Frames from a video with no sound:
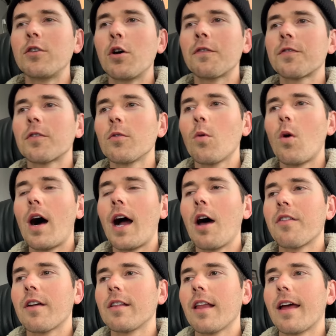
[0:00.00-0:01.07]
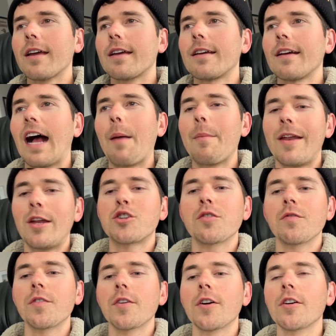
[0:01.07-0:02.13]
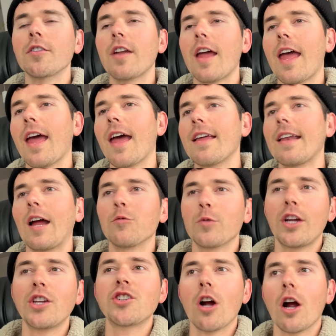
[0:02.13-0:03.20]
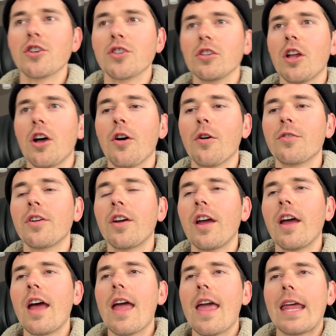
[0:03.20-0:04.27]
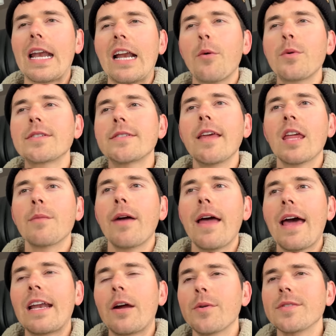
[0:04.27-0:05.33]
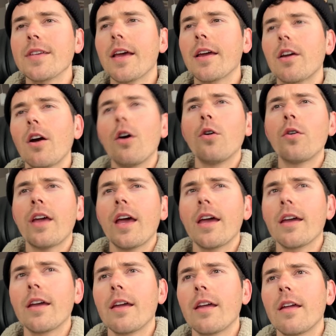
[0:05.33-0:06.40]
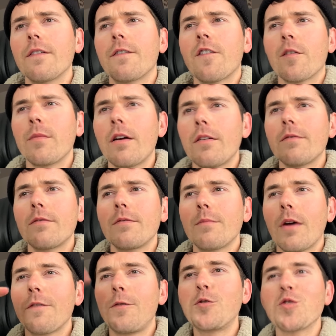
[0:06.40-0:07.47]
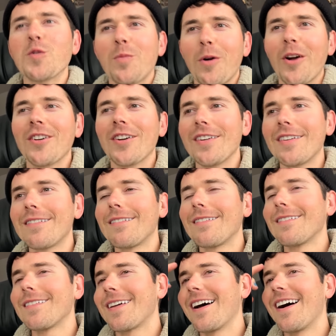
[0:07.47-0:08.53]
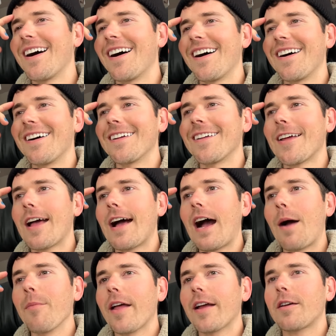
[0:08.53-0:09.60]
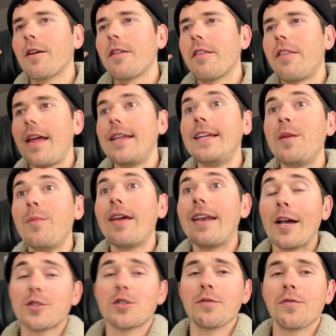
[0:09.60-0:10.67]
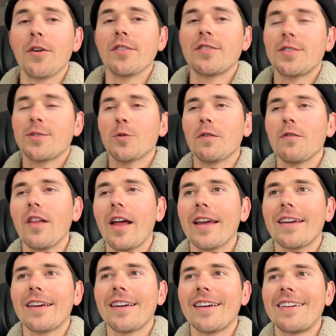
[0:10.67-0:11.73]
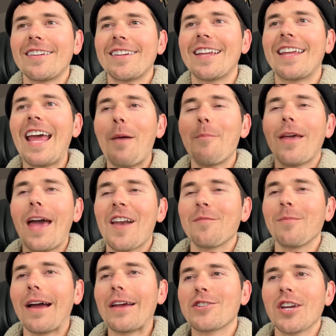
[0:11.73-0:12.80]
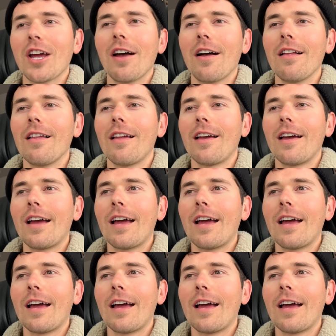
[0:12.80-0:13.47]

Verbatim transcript: known for a while that like i'm an introvert and i recharge alone and i always think in my head i was like okay for my my future partner uh I'm like, they need to be an extrovert to sort of like get me out of my shell.